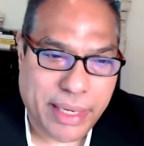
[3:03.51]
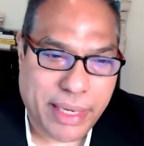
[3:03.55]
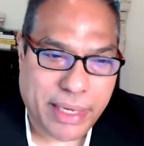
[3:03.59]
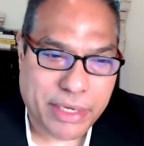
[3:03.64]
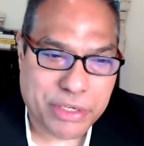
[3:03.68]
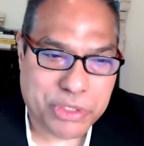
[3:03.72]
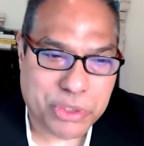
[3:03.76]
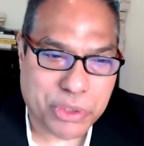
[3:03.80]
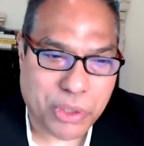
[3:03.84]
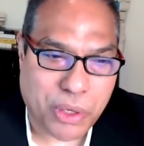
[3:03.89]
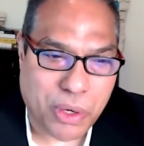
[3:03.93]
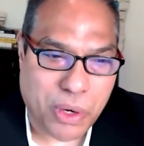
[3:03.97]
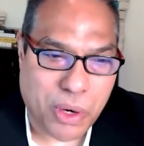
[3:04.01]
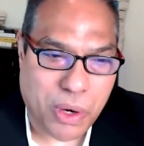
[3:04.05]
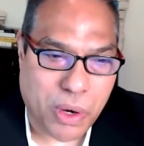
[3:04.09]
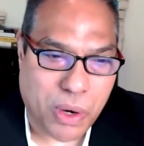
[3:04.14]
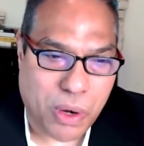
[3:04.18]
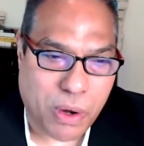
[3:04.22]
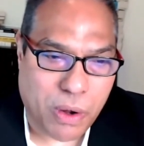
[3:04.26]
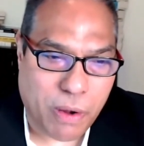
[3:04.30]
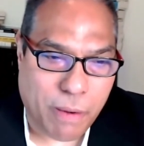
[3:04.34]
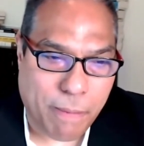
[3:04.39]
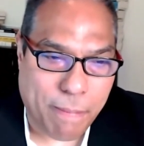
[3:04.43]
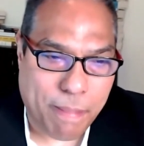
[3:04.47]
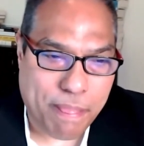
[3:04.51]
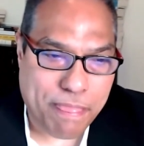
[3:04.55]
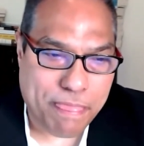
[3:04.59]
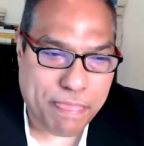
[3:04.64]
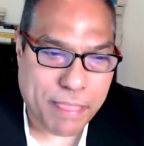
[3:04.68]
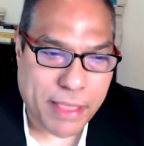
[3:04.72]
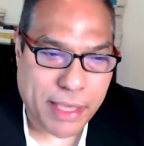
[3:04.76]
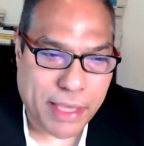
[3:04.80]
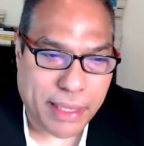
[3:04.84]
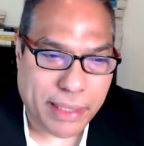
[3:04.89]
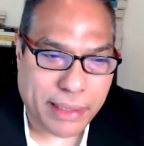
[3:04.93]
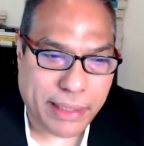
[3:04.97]
So
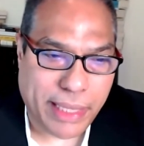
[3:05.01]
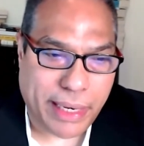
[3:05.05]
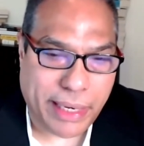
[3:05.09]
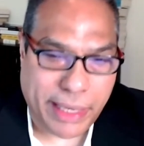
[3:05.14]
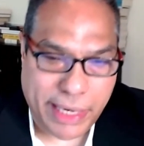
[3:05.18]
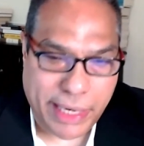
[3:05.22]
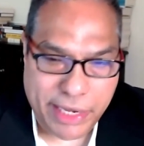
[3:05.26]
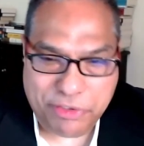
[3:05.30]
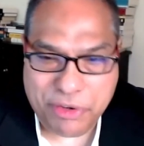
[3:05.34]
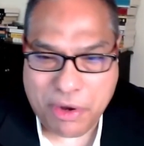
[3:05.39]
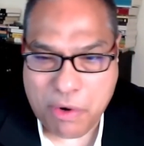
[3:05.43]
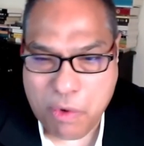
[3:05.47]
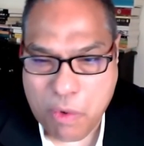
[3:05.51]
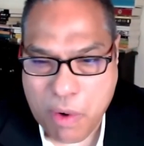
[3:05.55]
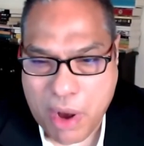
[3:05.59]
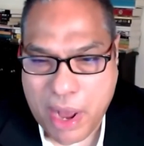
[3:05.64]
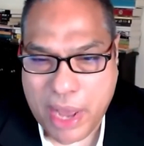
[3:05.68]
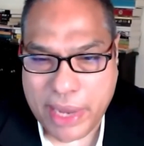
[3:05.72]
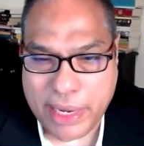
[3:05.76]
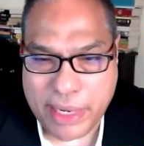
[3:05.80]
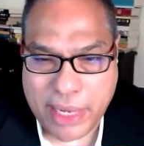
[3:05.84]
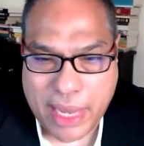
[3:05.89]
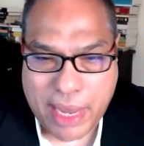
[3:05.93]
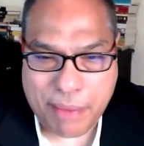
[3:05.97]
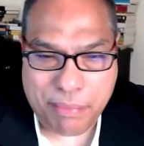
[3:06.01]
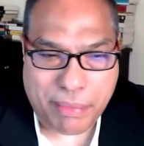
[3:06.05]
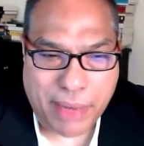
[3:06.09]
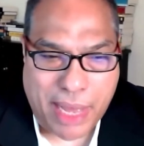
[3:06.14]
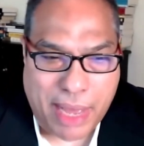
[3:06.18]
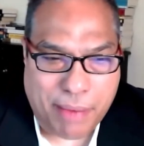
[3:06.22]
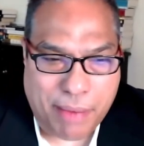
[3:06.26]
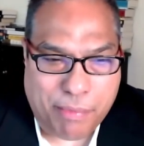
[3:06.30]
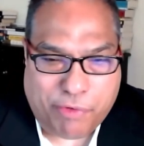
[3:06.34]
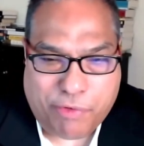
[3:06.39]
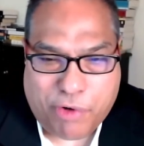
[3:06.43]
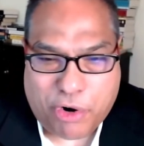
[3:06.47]
the reason why, um,
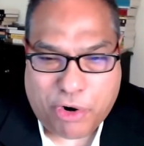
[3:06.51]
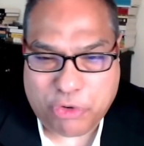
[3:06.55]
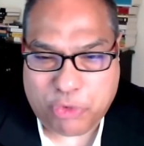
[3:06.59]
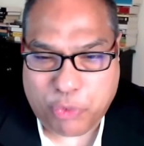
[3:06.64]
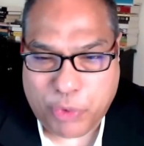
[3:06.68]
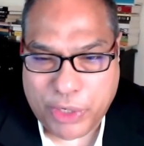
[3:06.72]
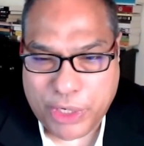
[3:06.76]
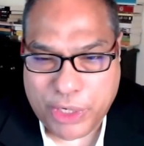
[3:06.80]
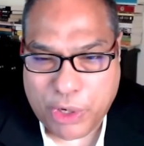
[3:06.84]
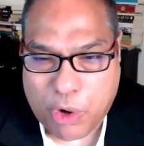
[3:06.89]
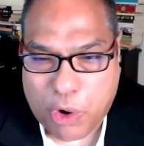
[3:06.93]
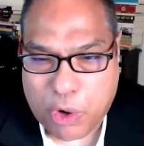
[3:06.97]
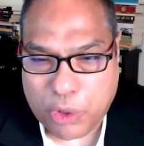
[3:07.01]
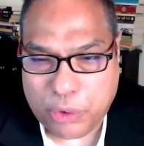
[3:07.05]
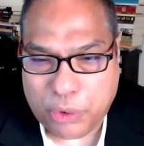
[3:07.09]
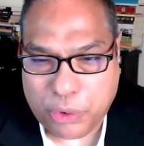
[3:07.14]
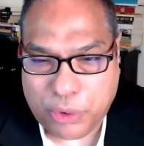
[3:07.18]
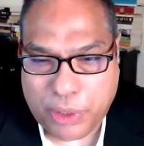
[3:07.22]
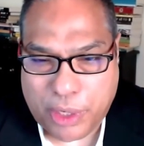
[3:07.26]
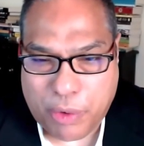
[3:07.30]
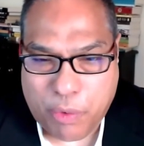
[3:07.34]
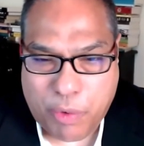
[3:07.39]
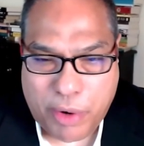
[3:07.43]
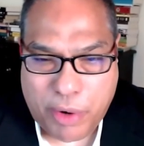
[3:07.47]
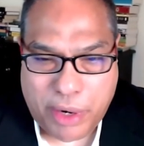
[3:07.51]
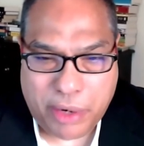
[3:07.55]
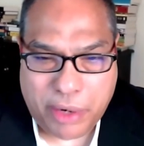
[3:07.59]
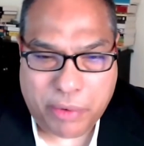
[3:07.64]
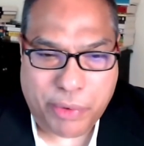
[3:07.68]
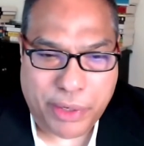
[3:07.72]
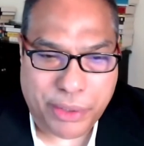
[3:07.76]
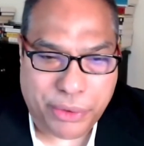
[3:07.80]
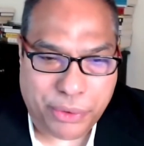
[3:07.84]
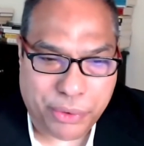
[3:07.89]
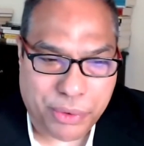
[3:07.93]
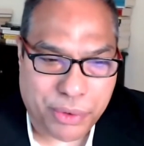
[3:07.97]
um, of course, we all do the work
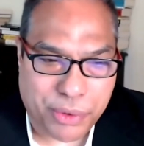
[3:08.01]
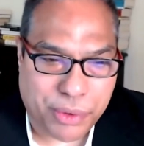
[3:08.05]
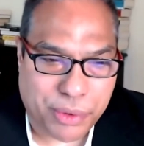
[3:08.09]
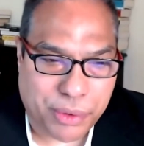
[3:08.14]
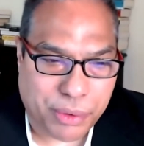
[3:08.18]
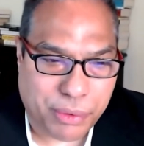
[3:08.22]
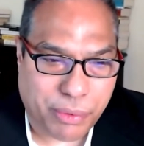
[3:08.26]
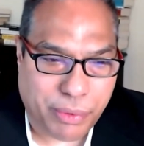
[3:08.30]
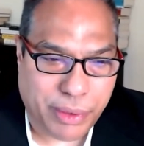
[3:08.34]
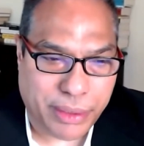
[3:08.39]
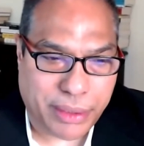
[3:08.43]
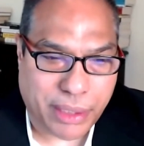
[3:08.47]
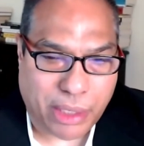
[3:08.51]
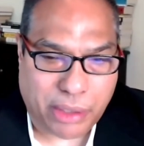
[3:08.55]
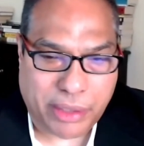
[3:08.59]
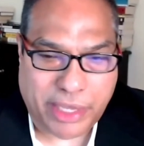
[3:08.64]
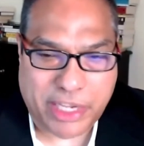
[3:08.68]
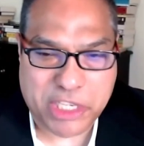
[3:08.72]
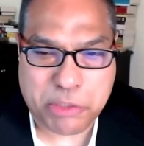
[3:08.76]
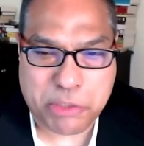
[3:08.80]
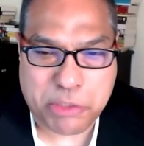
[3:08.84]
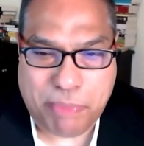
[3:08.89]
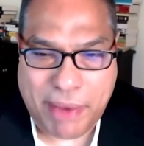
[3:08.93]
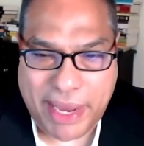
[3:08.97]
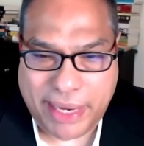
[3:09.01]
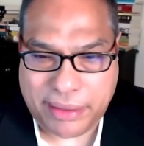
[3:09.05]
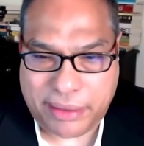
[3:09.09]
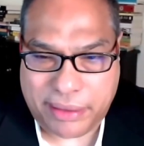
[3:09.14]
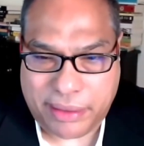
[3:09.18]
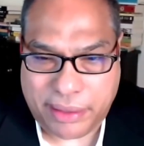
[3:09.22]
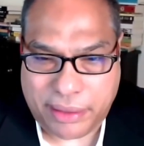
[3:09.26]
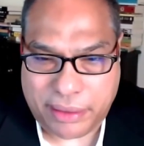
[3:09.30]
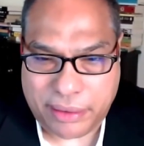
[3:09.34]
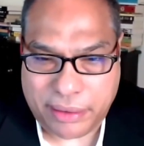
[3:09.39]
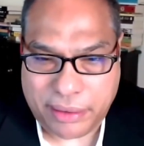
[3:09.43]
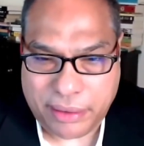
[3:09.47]
we do without
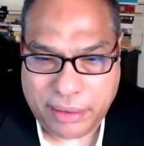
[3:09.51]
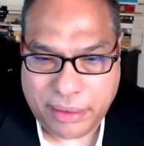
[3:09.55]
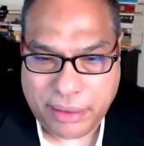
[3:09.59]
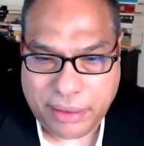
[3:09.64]
expecting